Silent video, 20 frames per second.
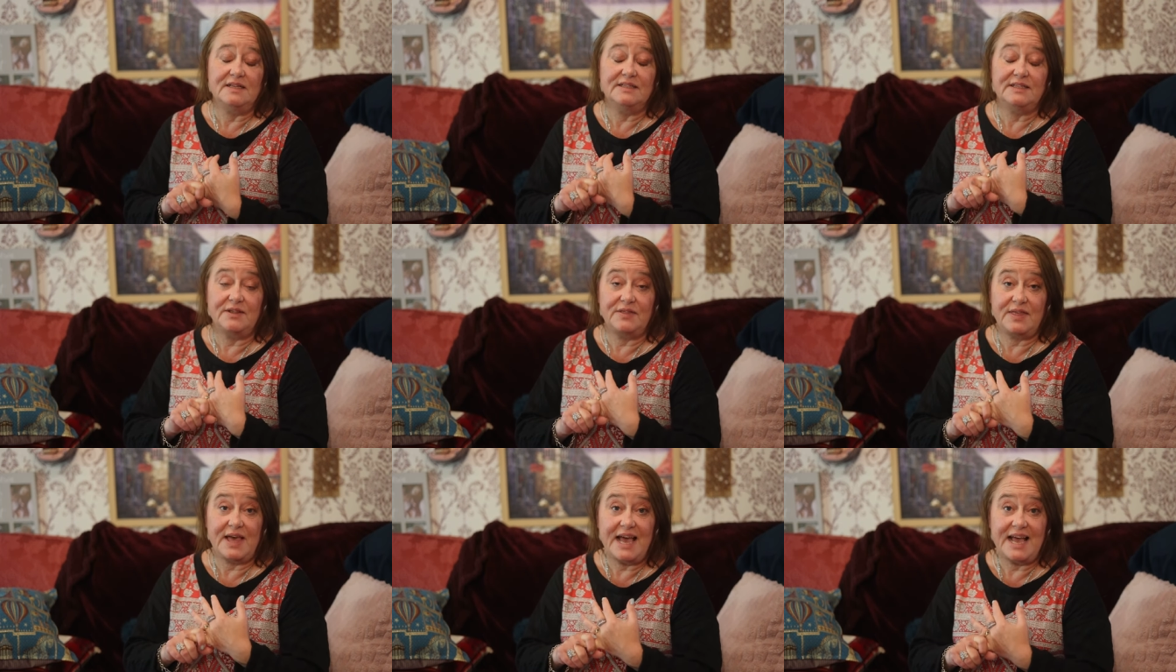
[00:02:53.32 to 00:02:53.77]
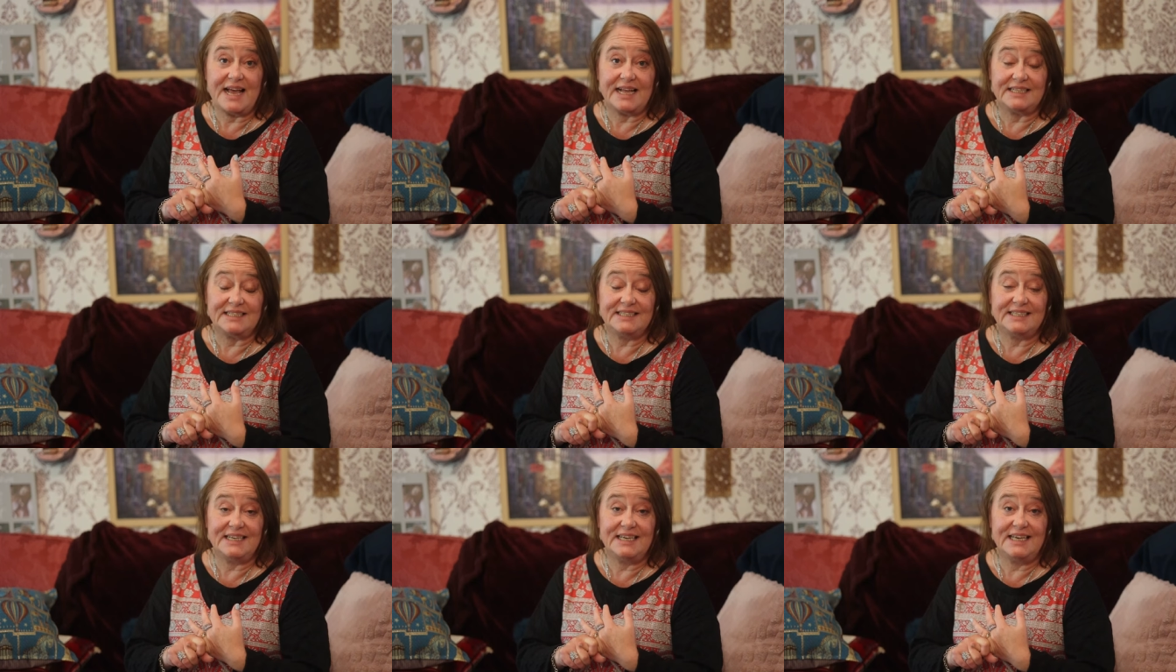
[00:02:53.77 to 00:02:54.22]
So
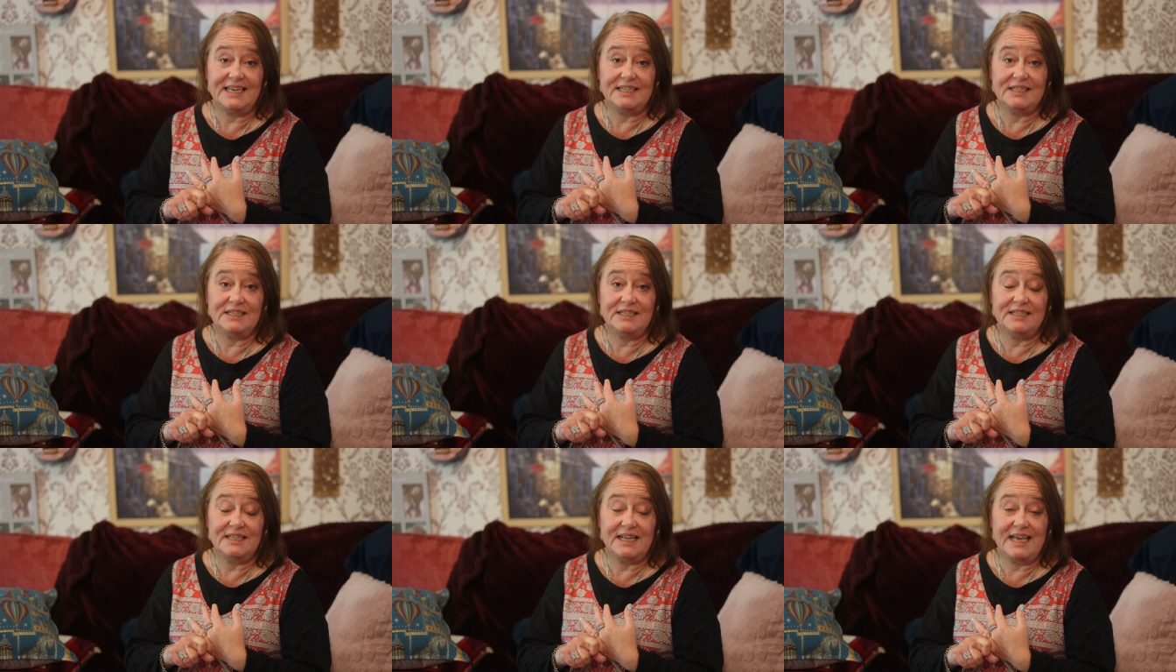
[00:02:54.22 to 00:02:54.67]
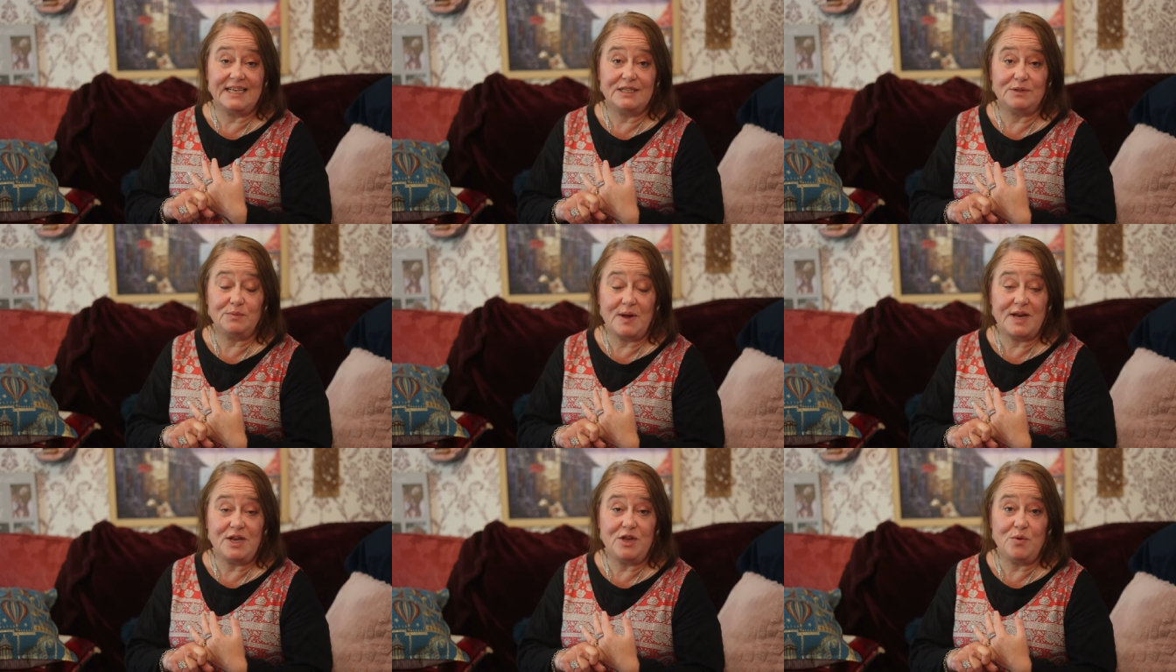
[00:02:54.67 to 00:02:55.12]
that
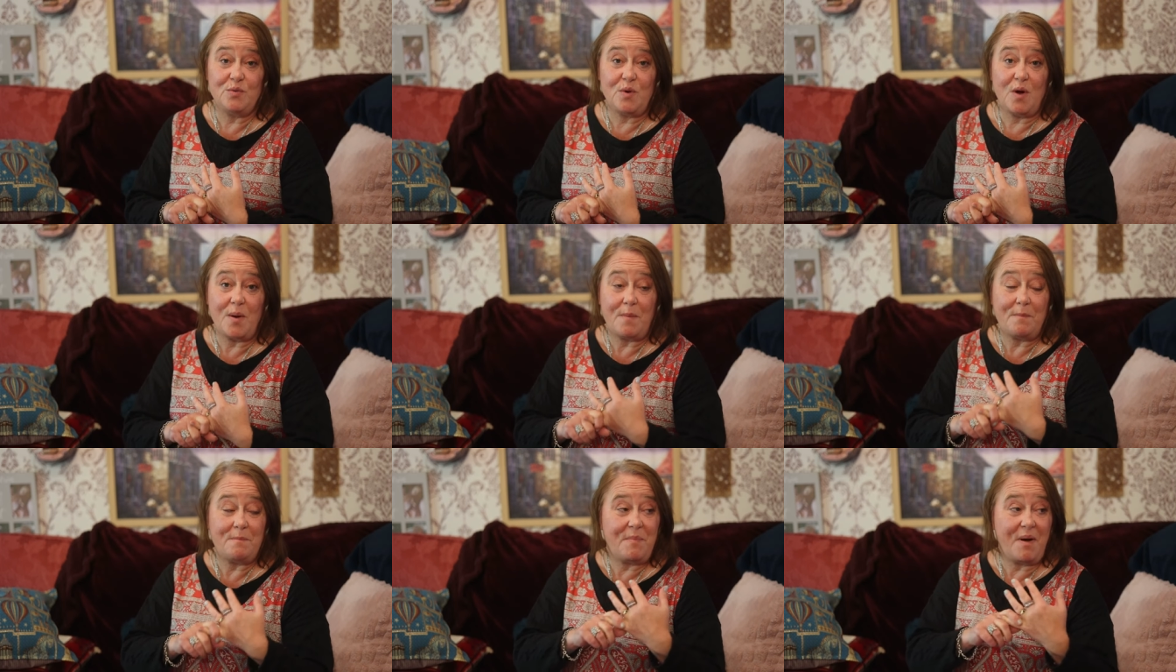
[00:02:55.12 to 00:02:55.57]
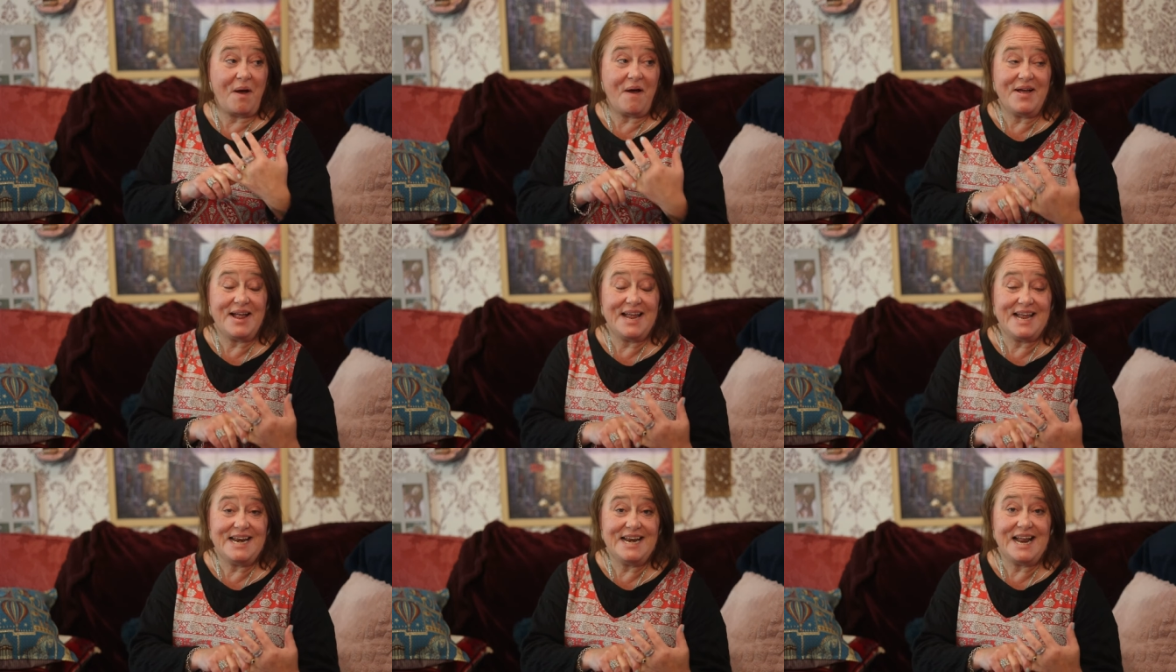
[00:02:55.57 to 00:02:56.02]
is when you are
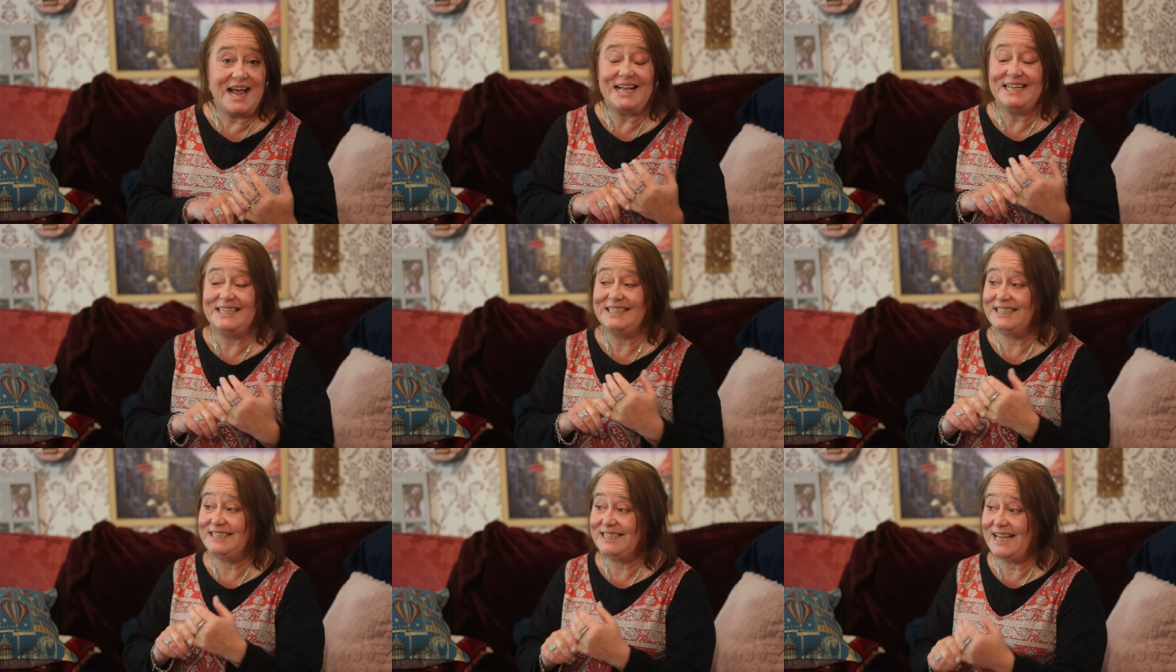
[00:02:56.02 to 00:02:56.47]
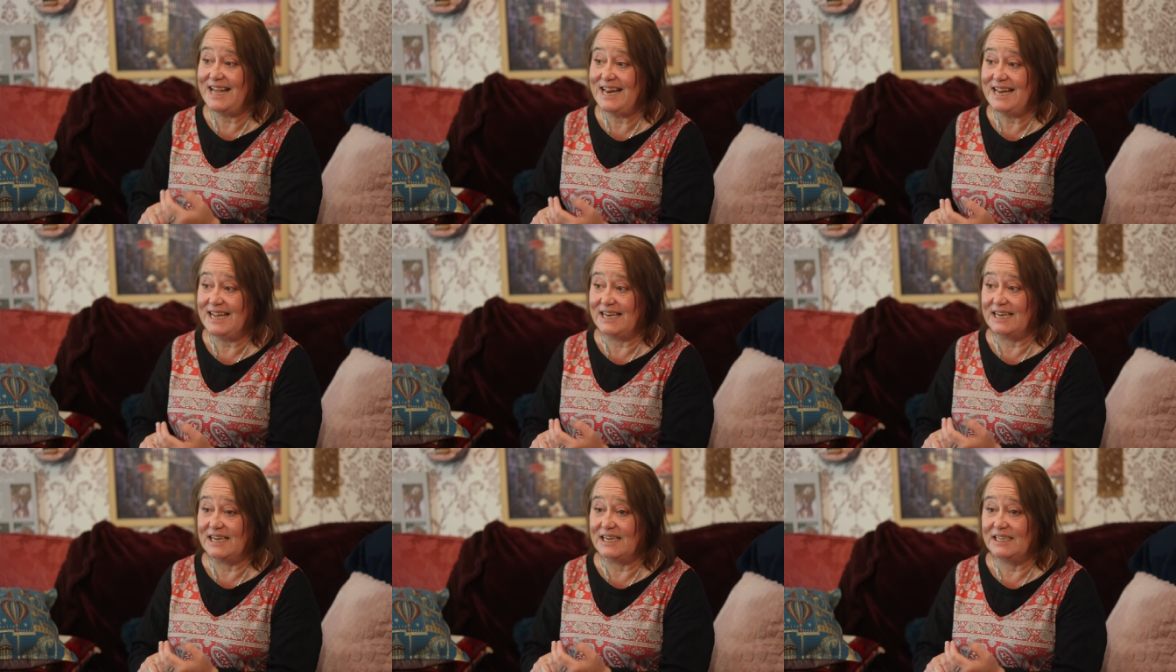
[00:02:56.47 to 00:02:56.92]
buying and
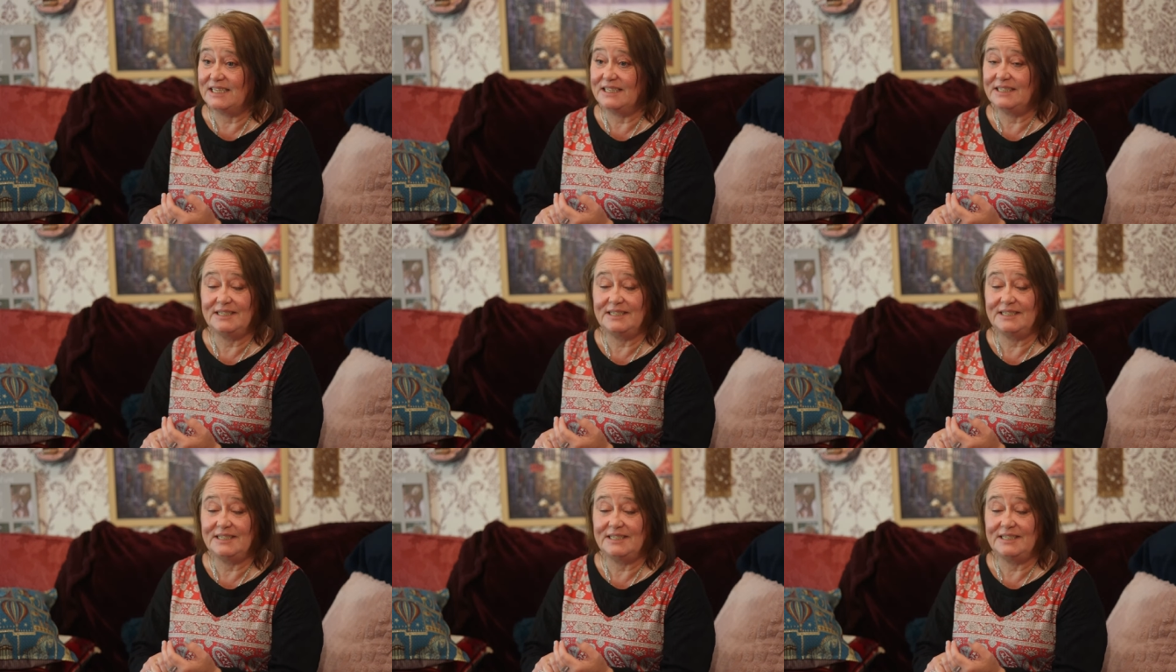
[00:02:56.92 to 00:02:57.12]
selling